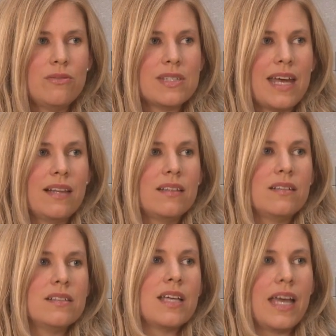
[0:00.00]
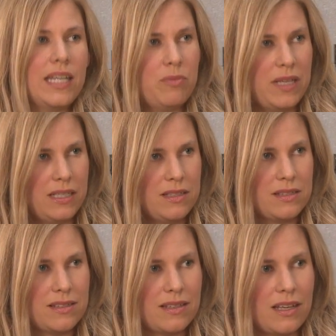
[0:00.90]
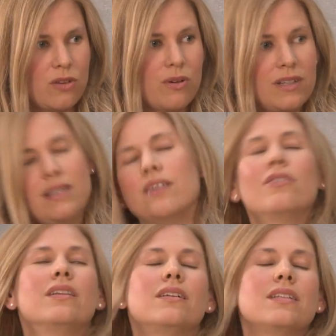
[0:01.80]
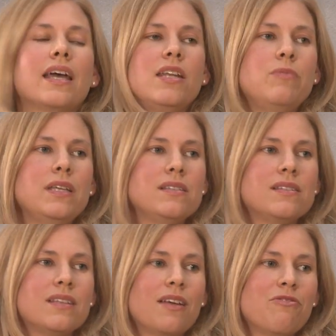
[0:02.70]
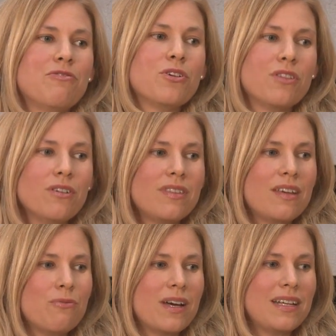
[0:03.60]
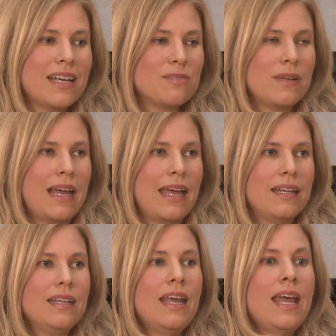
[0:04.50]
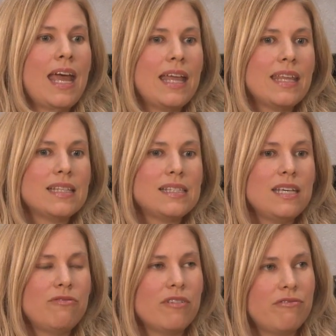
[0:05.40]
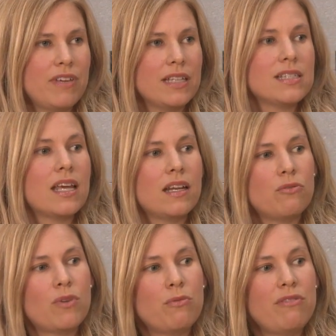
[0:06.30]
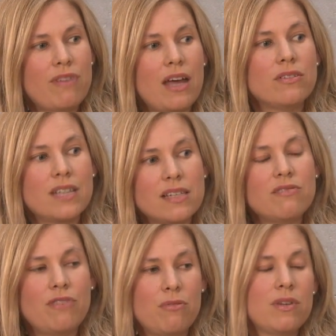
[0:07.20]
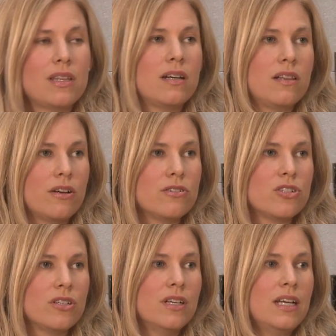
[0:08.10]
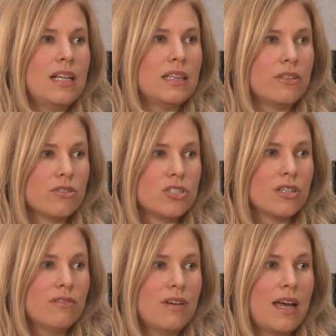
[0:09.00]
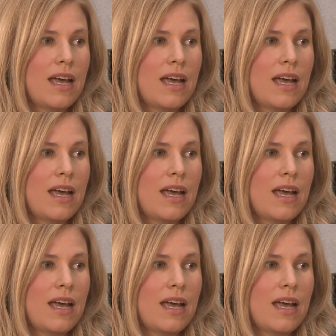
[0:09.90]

is add a little tiny piece and go, a little tiny piece further than what has been added, and then see if it fits. And what we found does fit within a larger literature